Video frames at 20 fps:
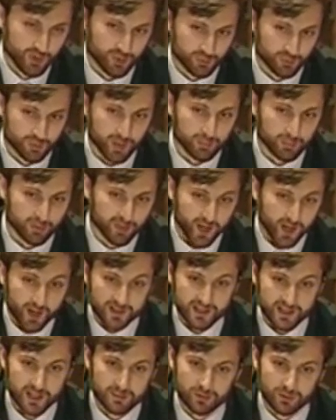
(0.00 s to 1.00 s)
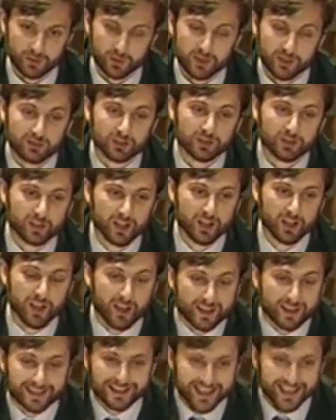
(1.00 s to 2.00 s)
the proper concepts to even
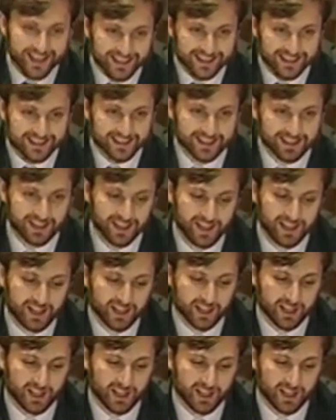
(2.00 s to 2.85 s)
assess,